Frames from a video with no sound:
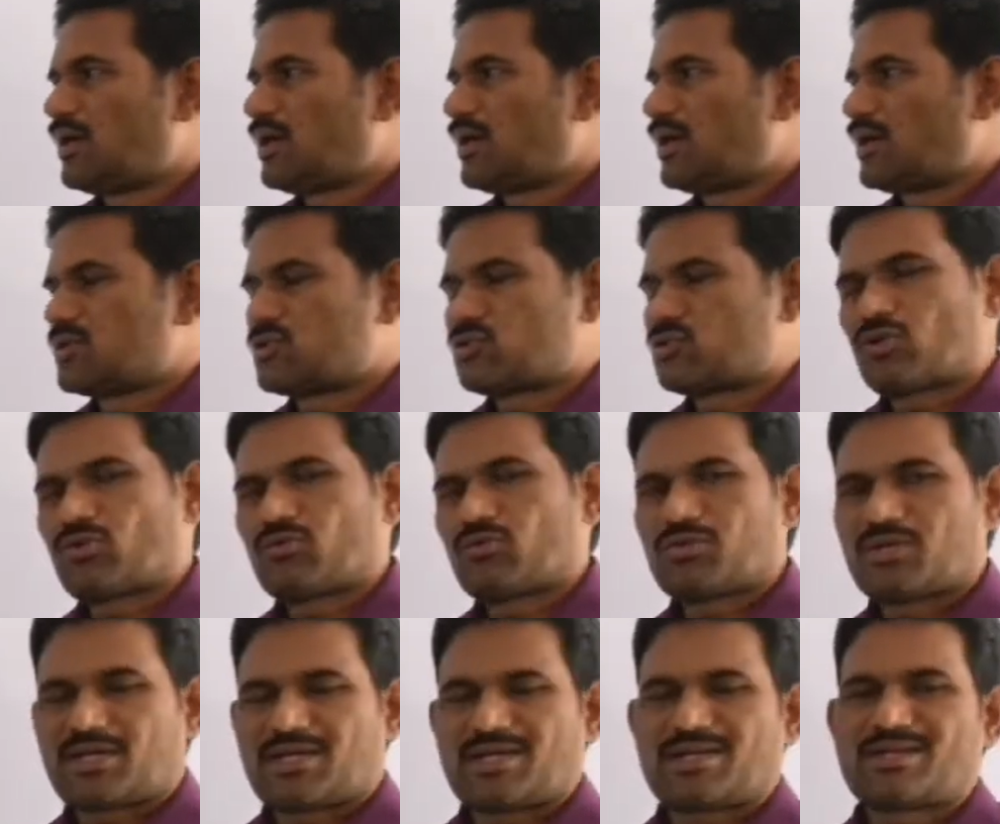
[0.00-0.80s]
So now the
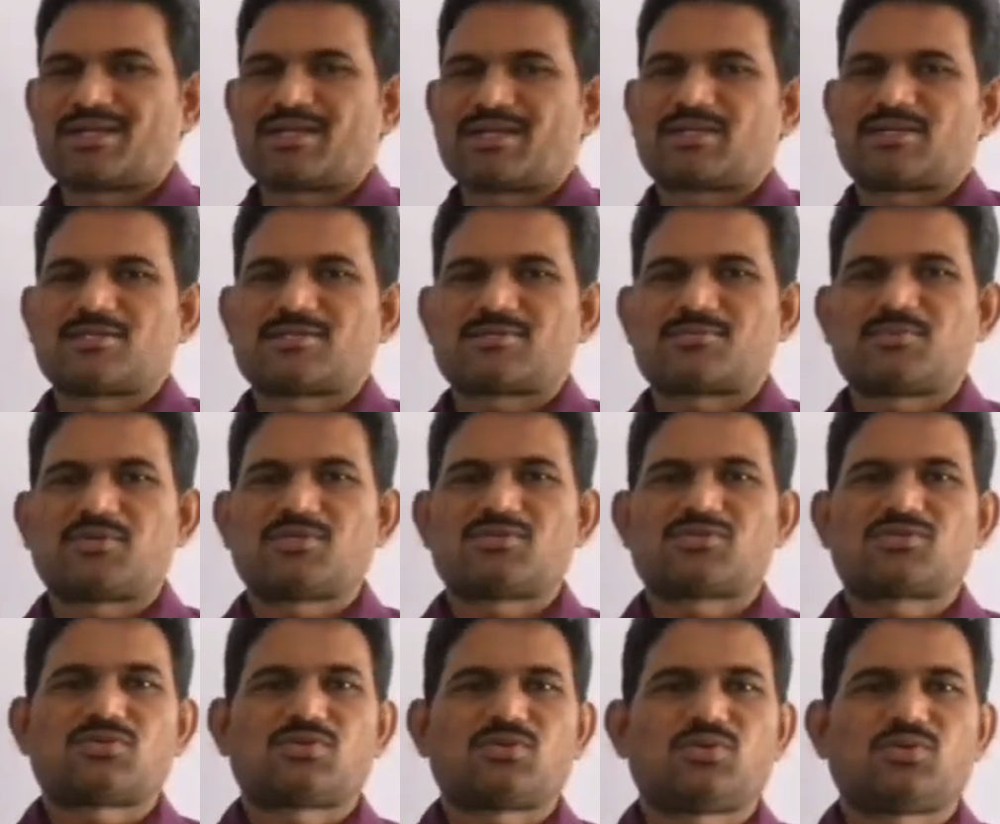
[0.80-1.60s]
conductors means
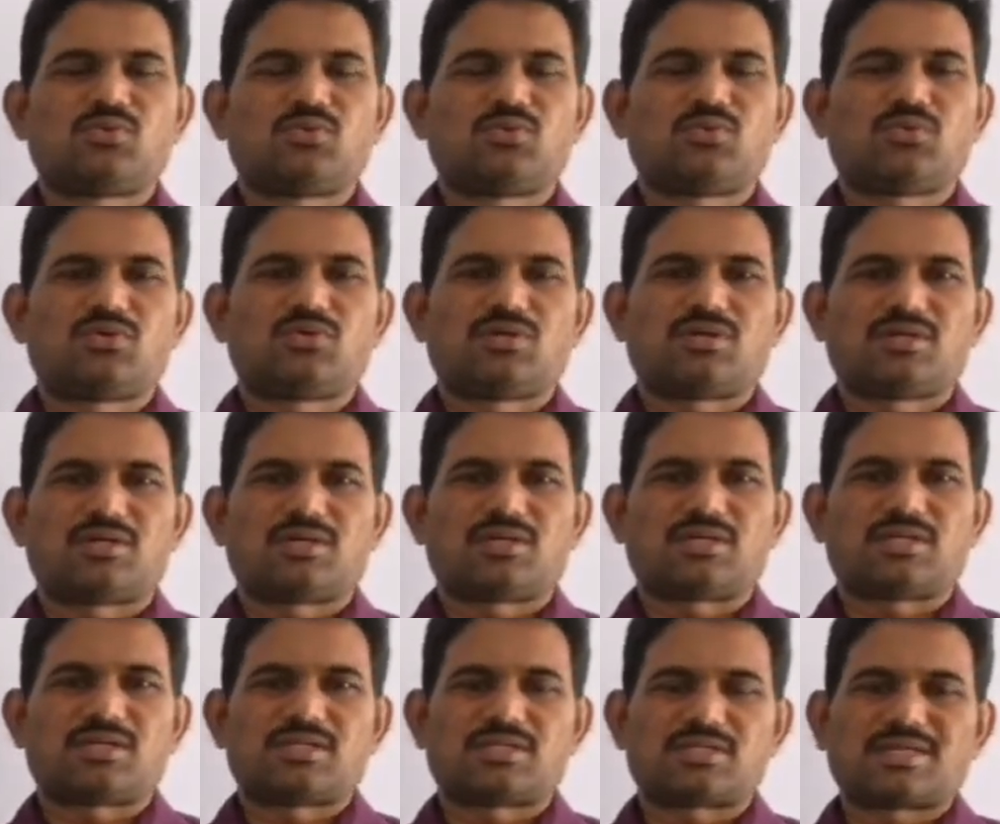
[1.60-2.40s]

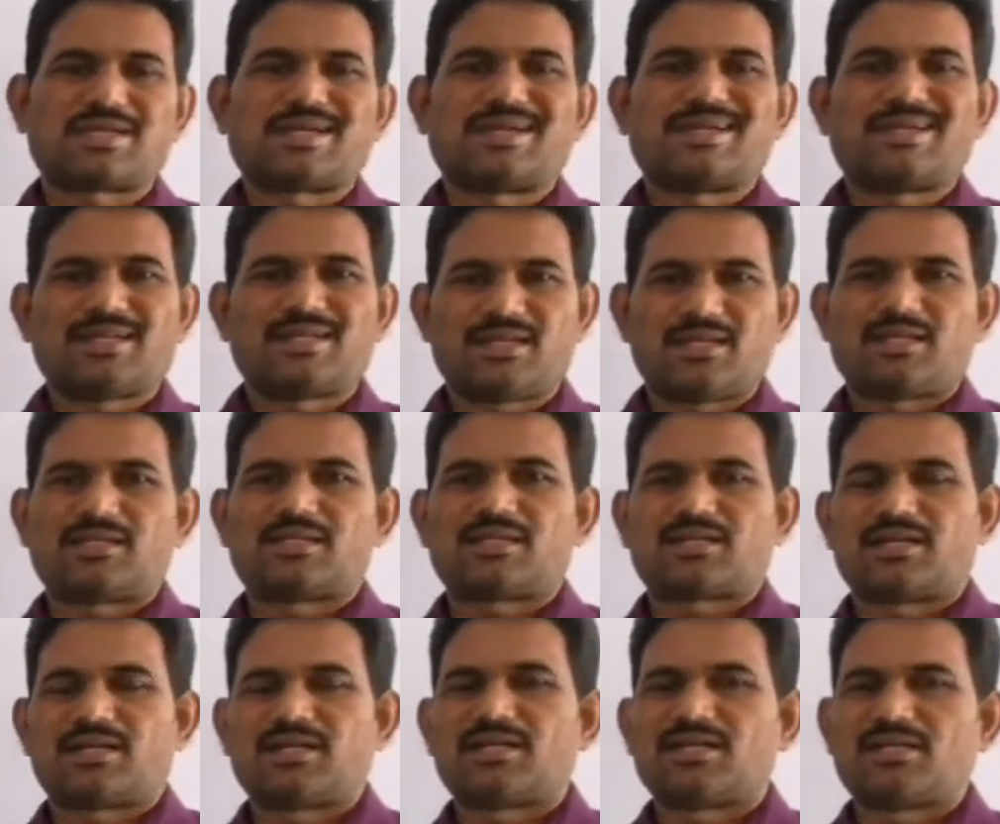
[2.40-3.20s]
it
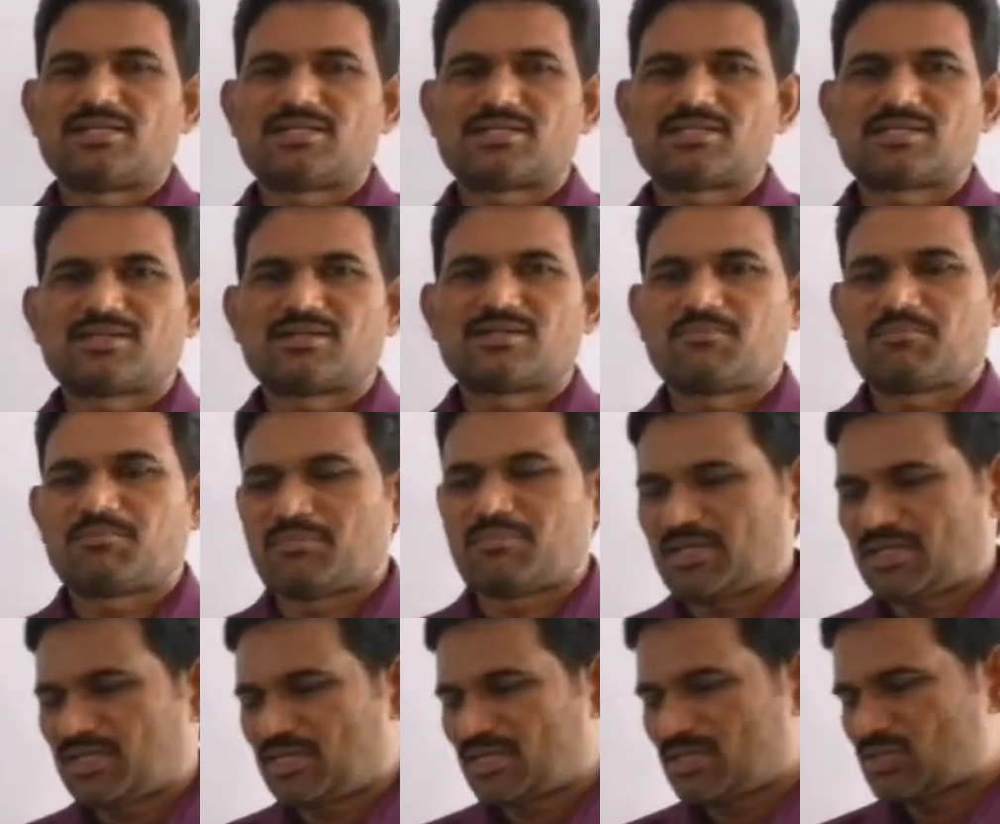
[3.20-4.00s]
contains
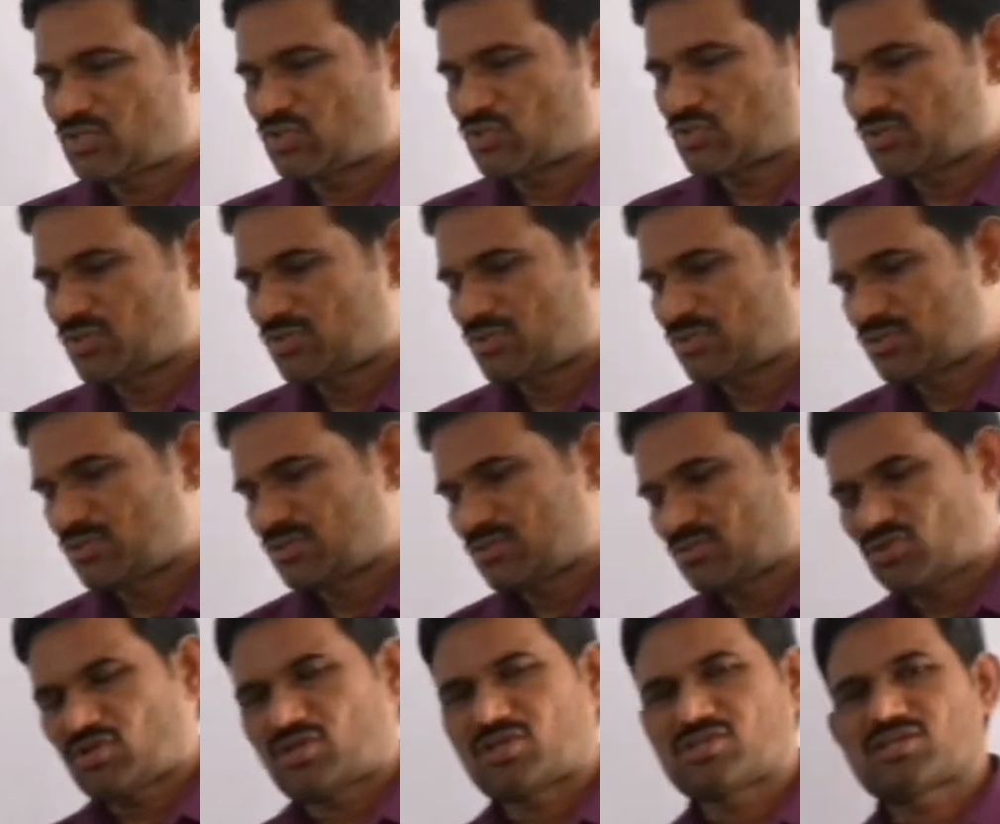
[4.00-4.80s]
many
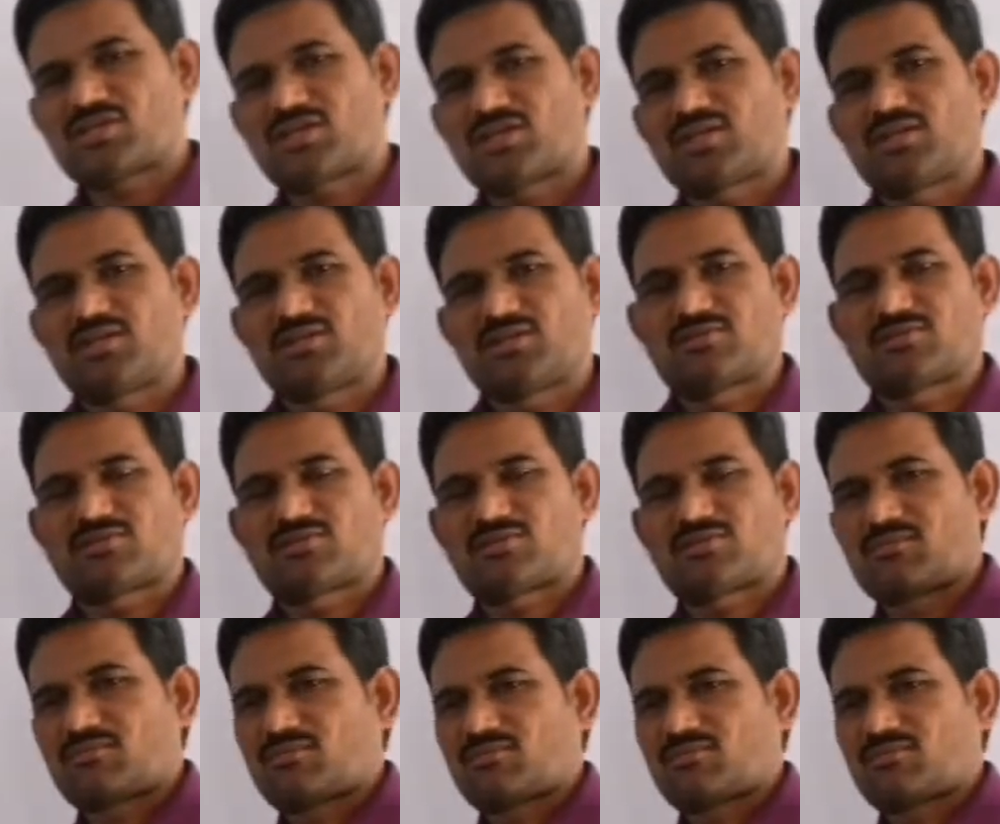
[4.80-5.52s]
charge carriers.